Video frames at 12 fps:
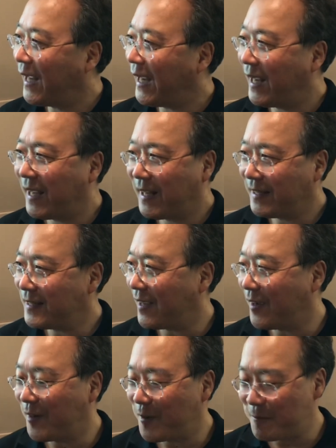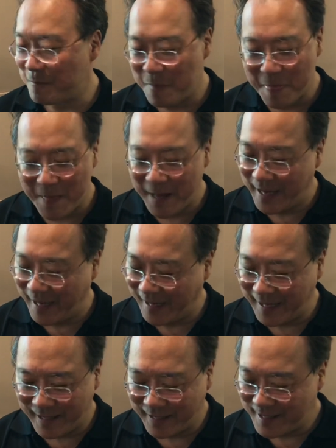and
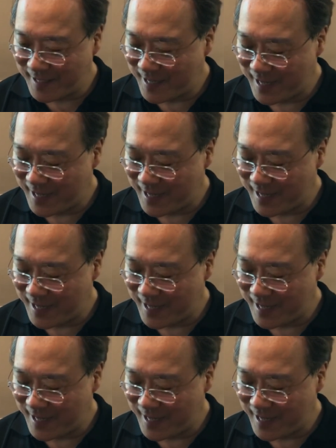then